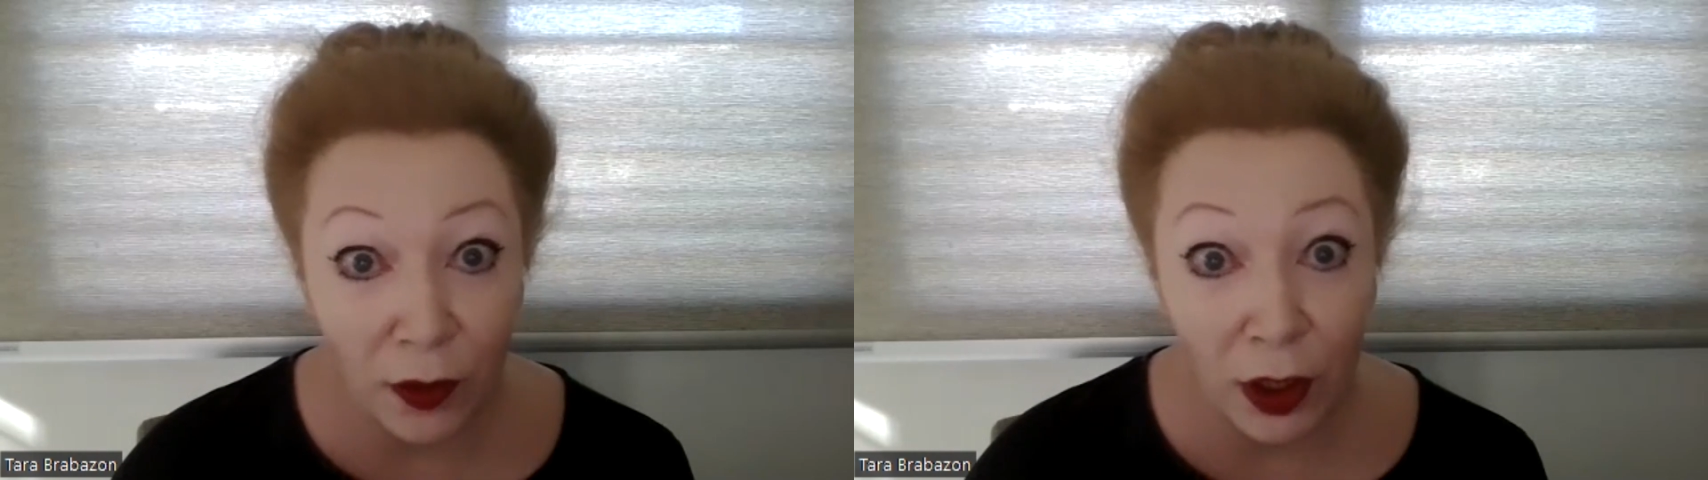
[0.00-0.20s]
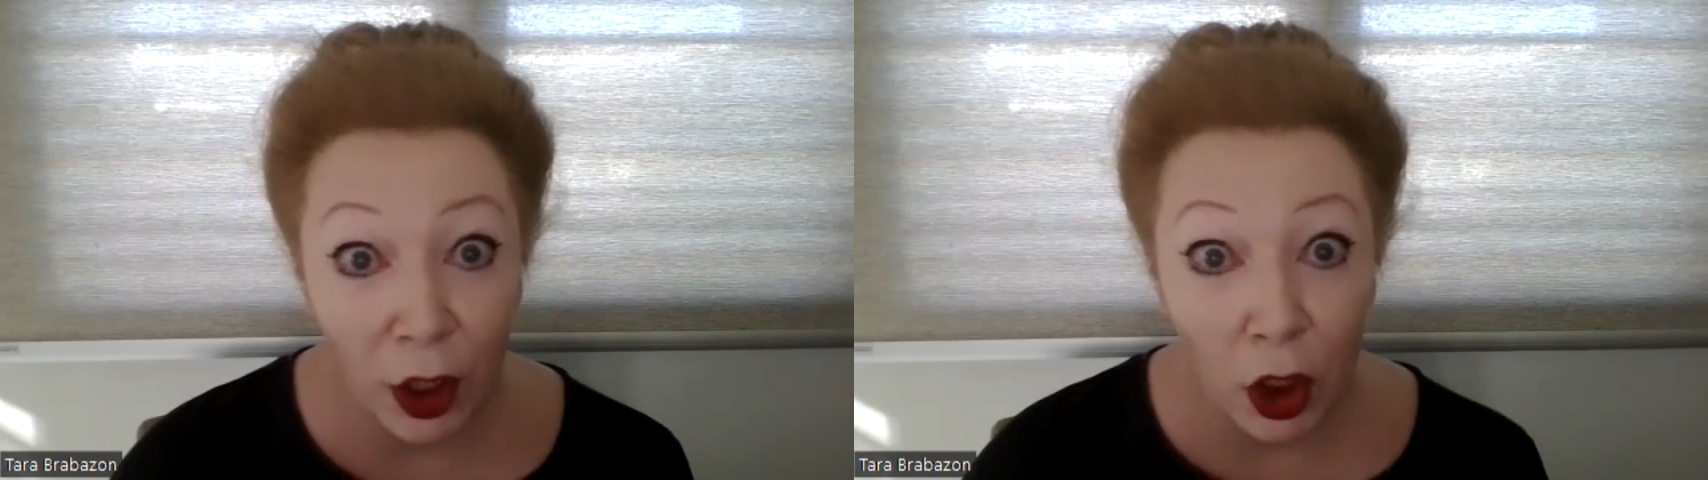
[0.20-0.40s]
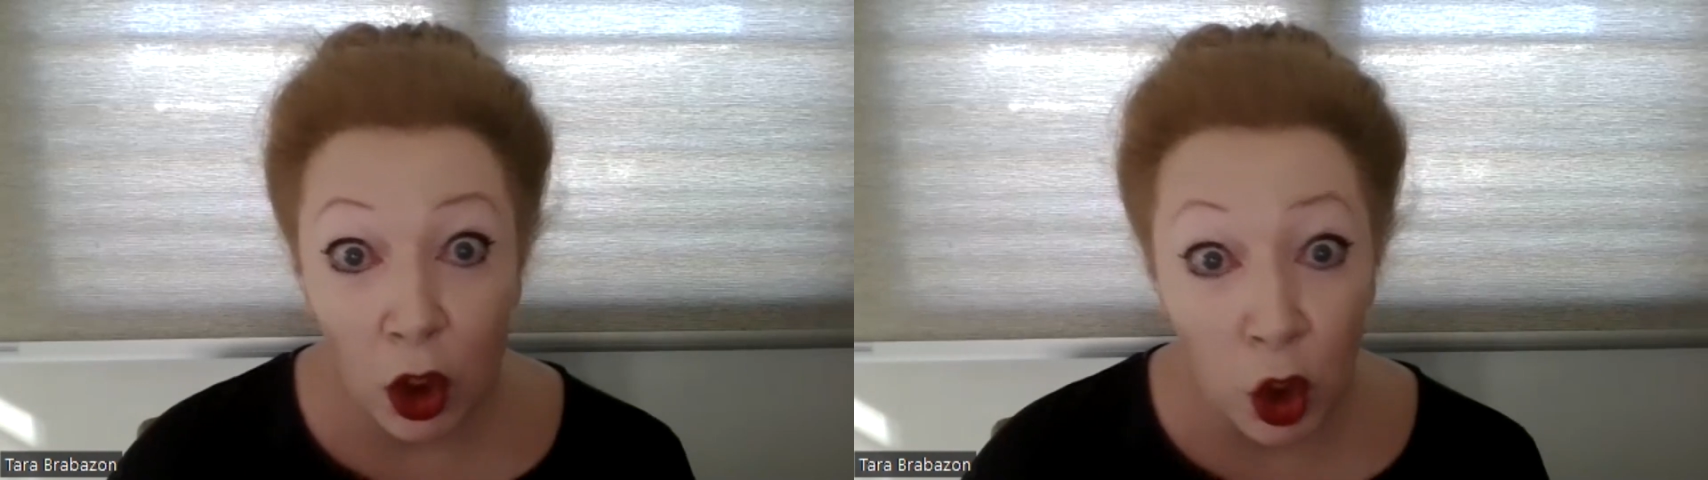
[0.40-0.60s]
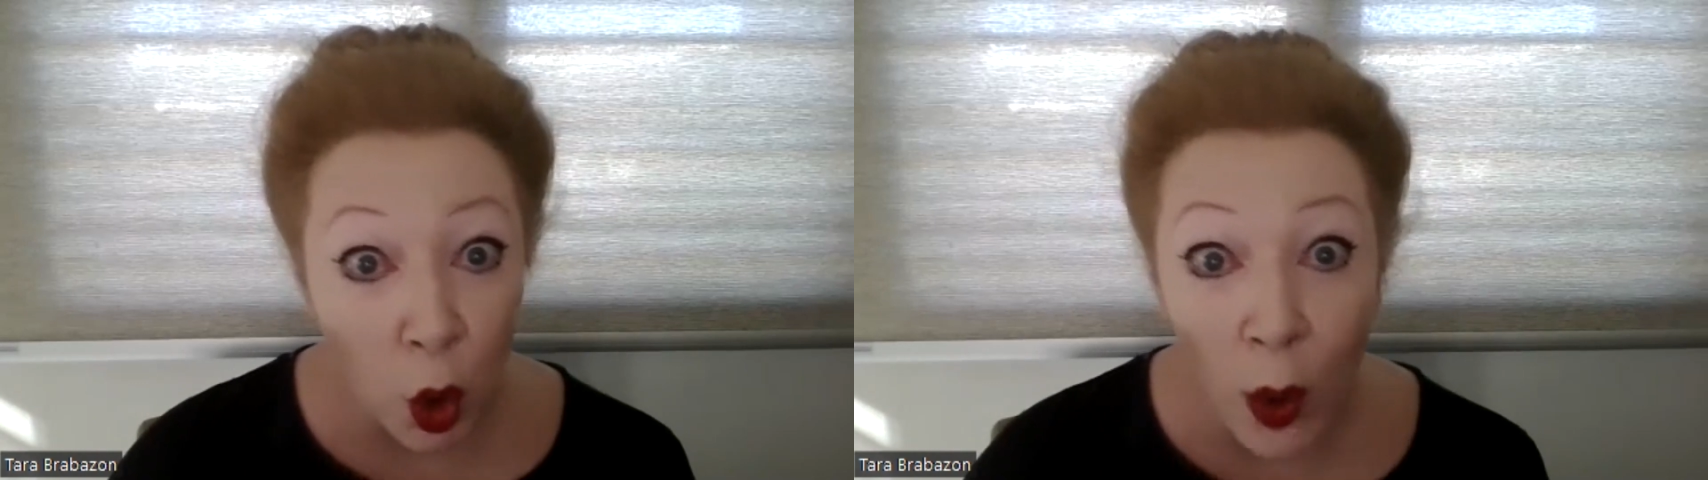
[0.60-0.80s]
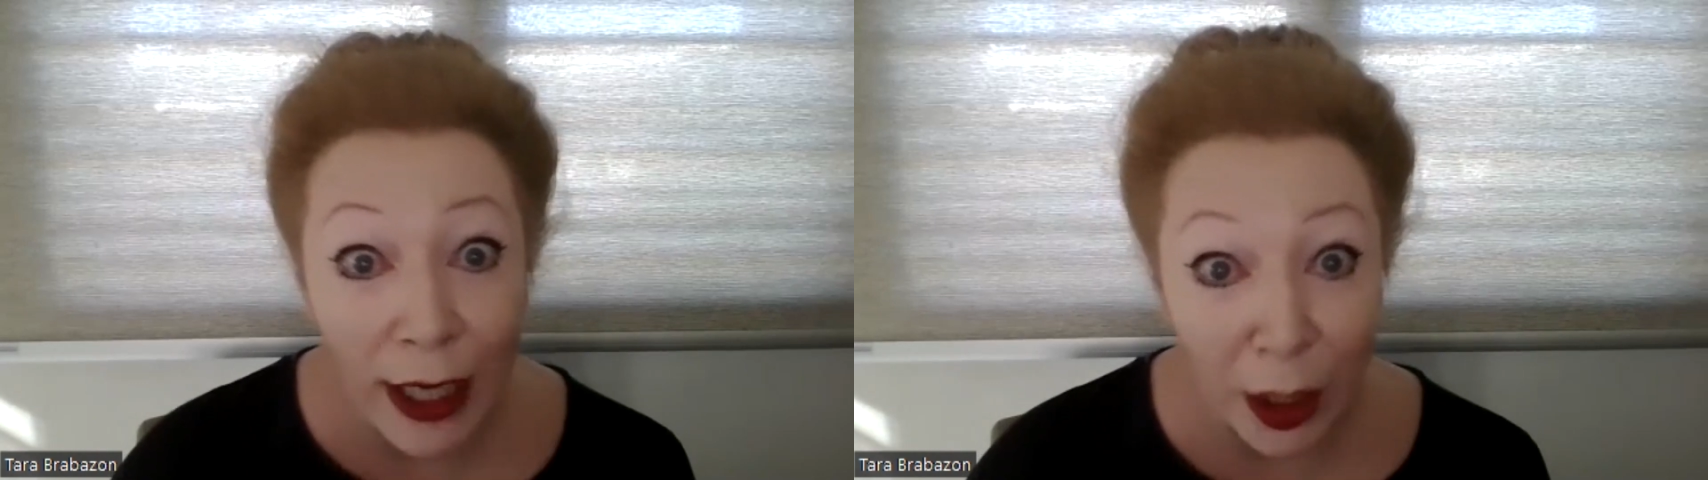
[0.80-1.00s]
for
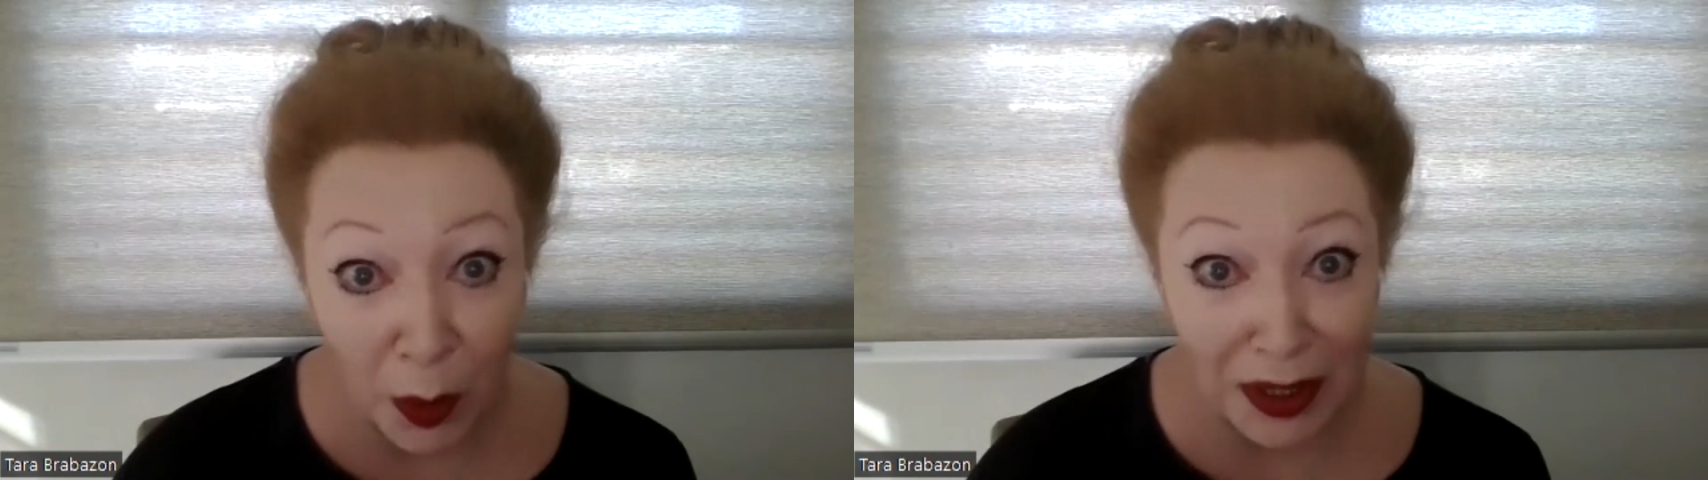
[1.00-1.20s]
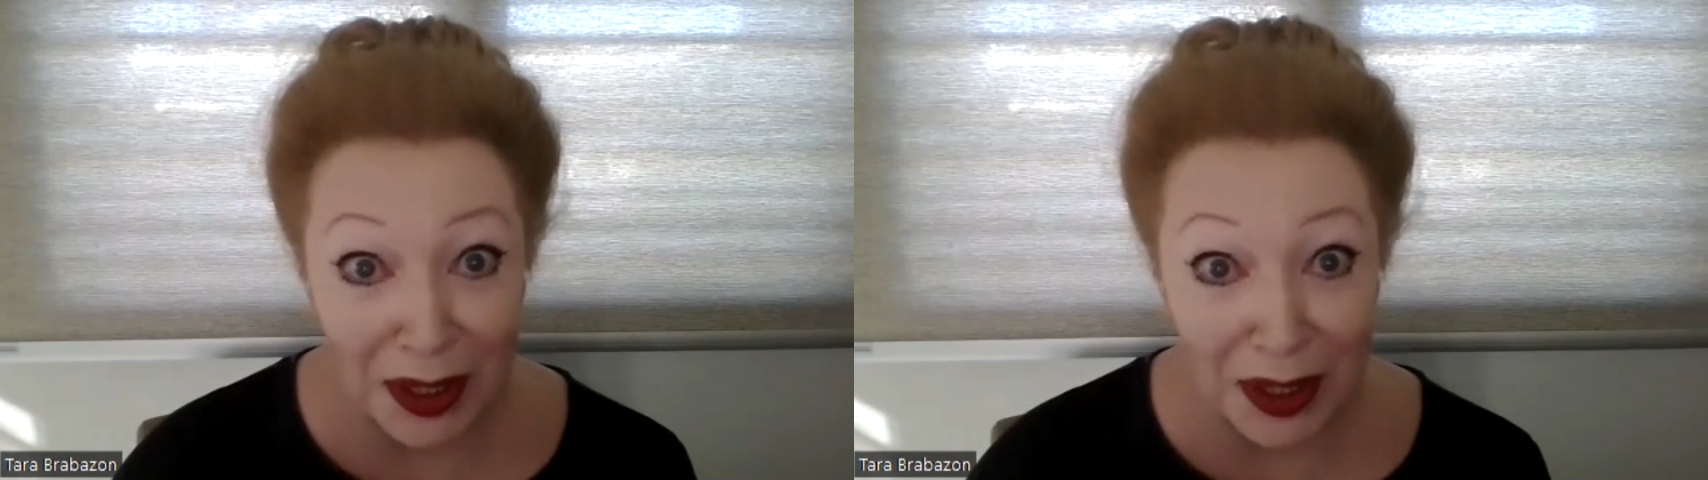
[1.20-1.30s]
joining with